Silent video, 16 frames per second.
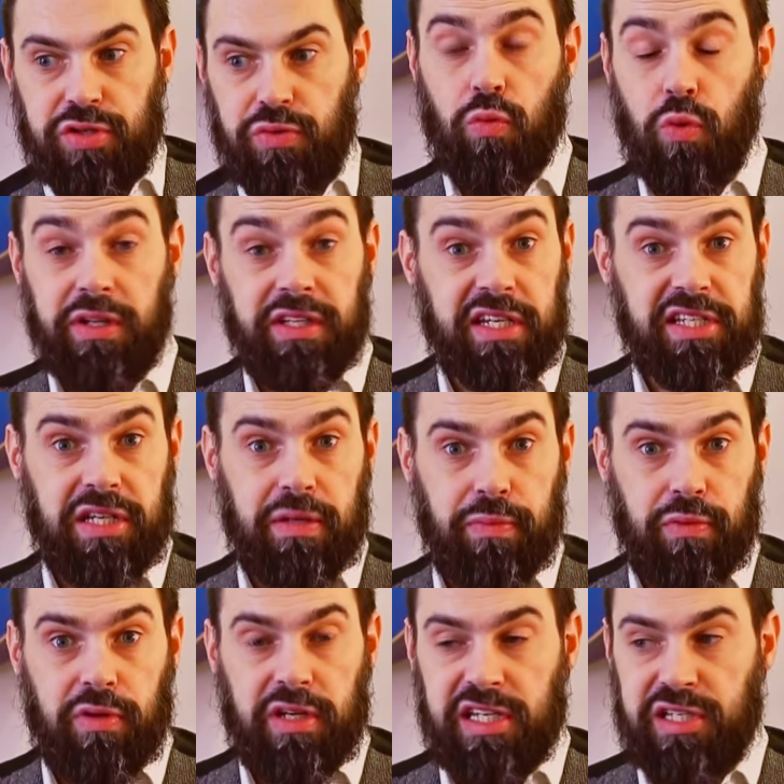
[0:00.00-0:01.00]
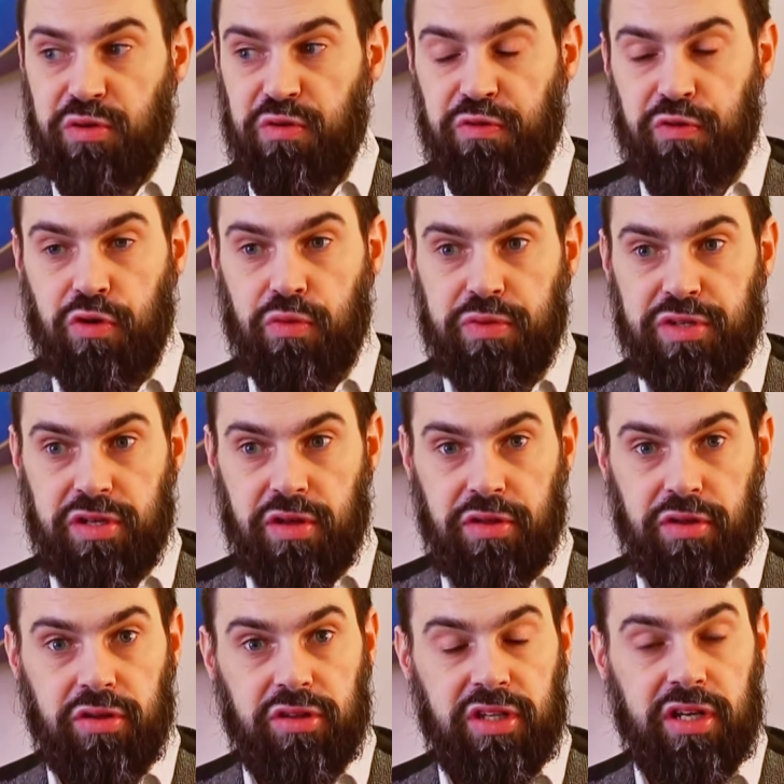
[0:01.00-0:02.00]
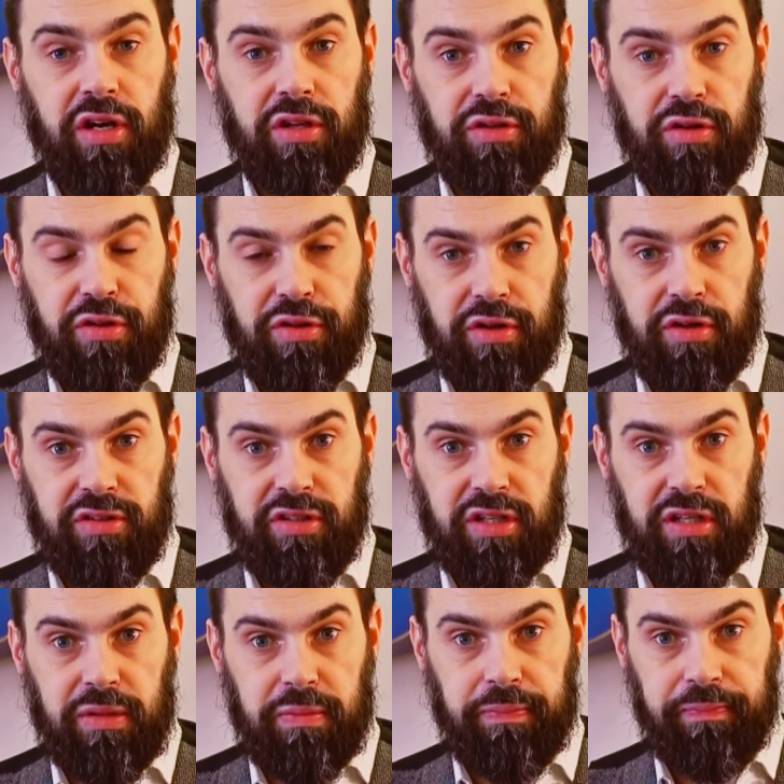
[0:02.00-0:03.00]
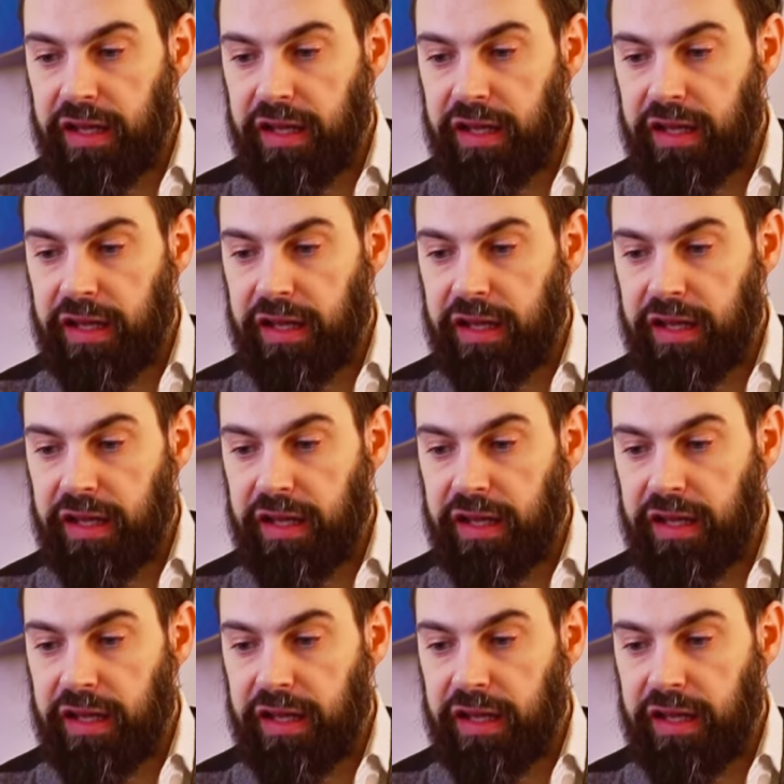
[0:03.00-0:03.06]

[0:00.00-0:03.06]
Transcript: One example is the Forbes 30 under 30.